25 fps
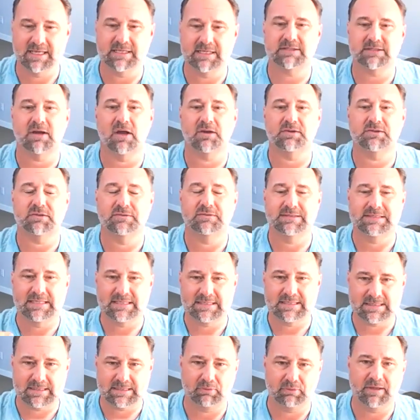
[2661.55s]
It's also
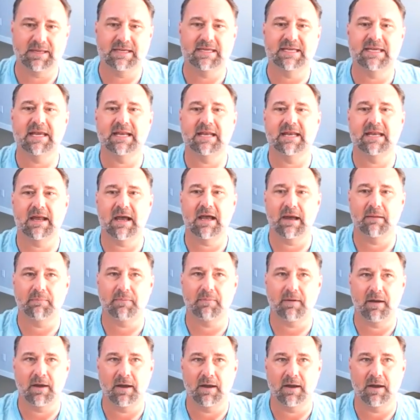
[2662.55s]
discipline, getting up.